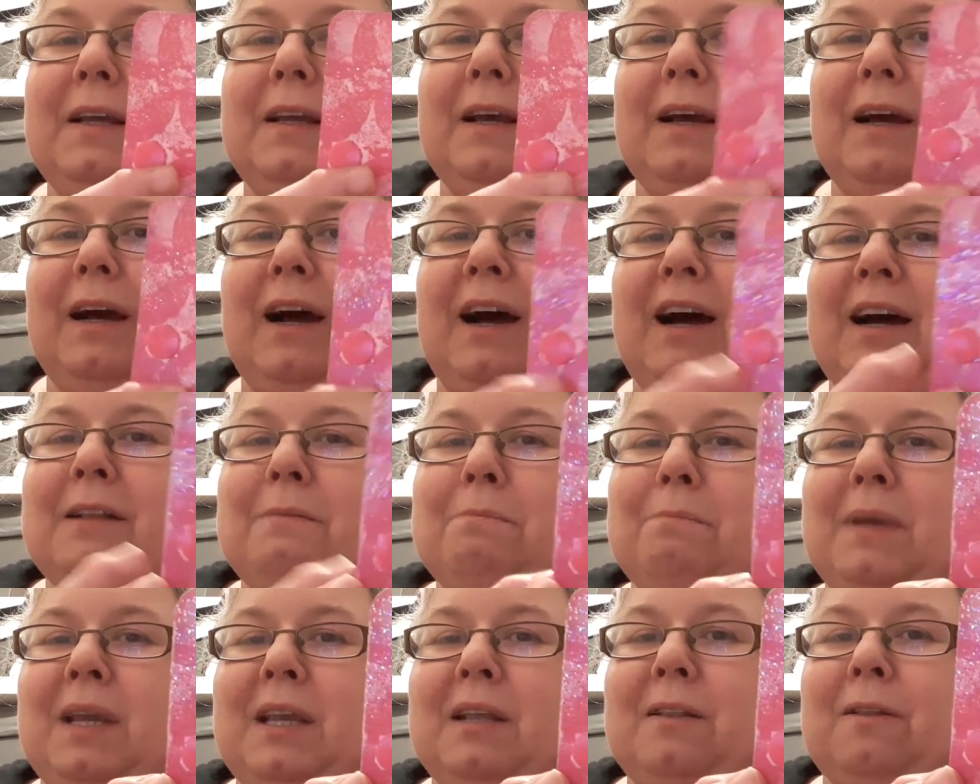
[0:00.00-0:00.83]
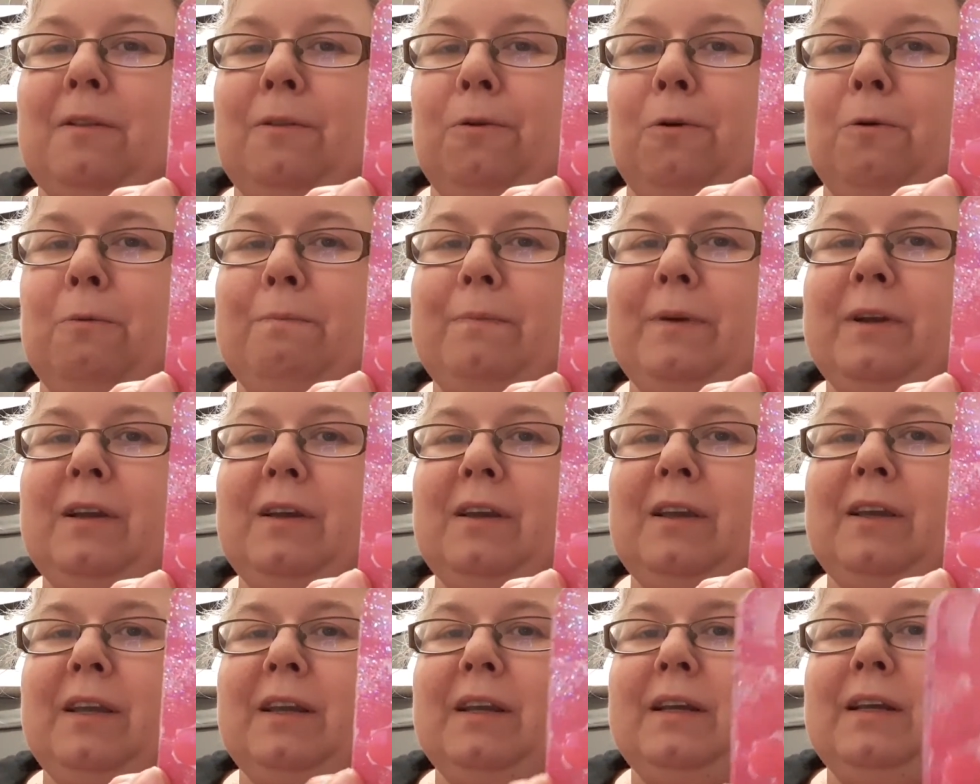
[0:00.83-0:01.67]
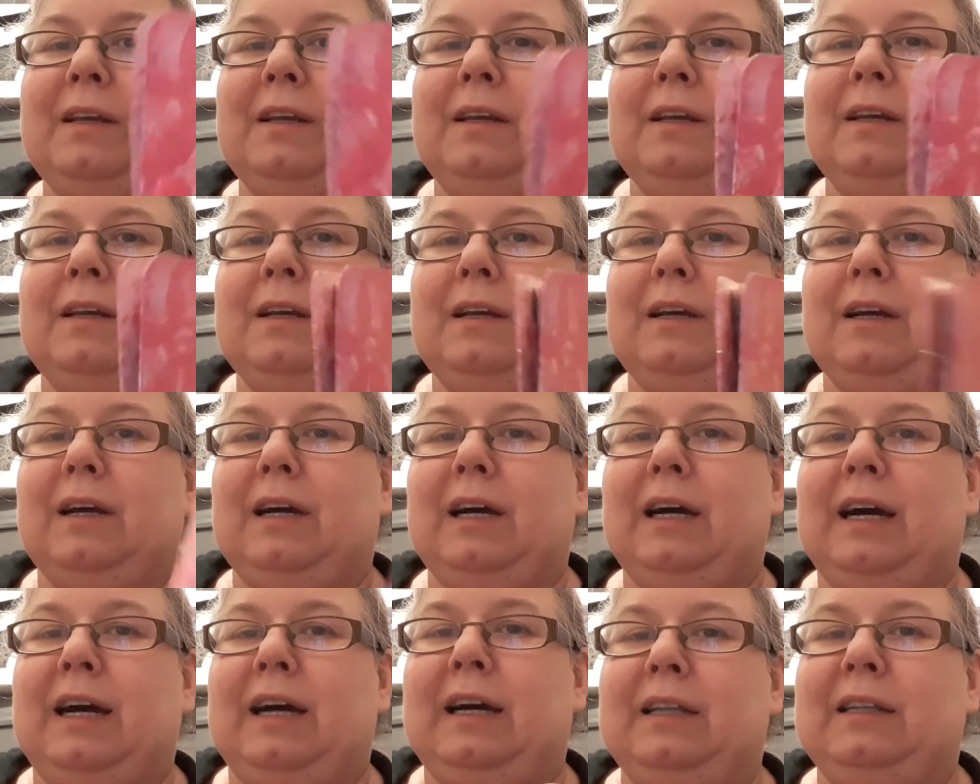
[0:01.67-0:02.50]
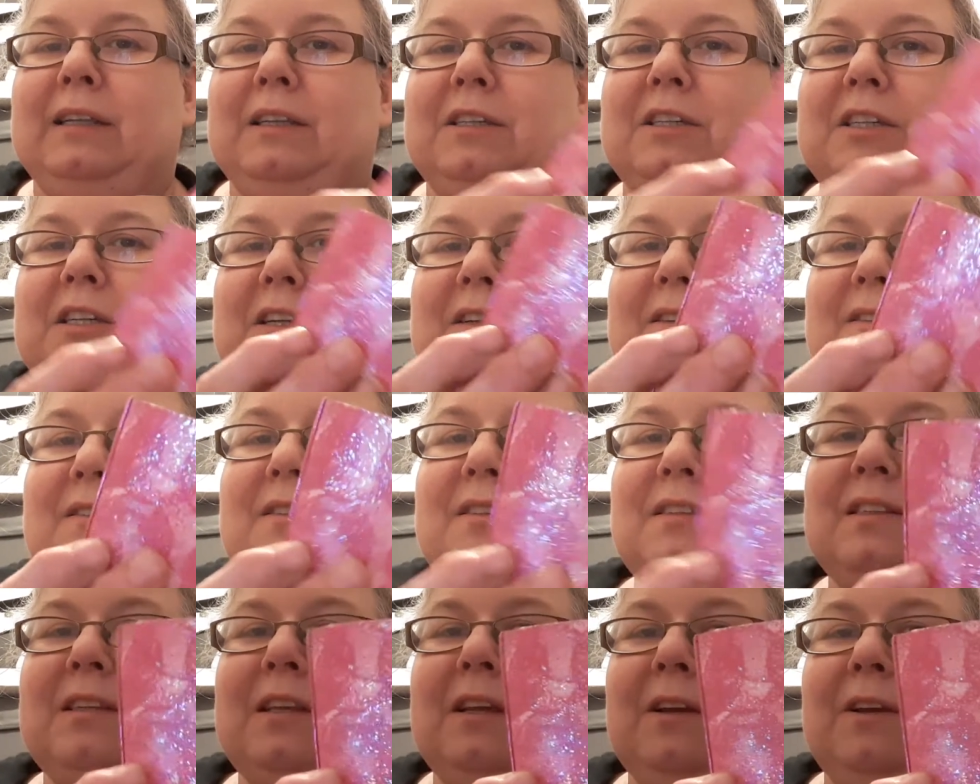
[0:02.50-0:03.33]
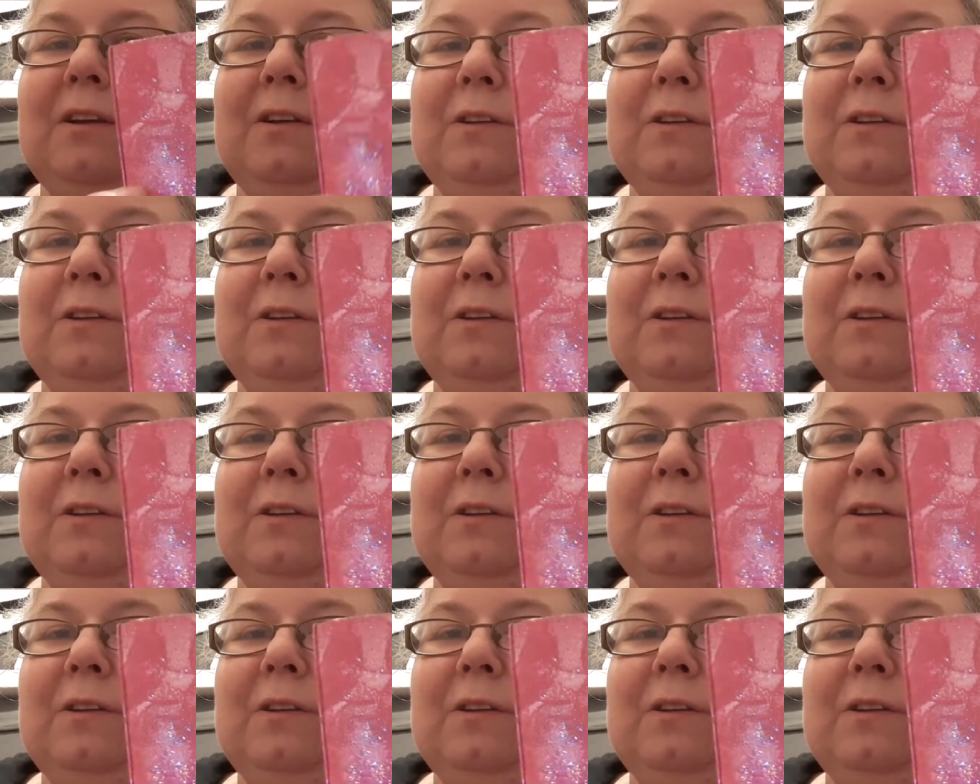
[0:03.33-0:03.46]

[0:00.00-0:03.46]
a handmade notebook, and she's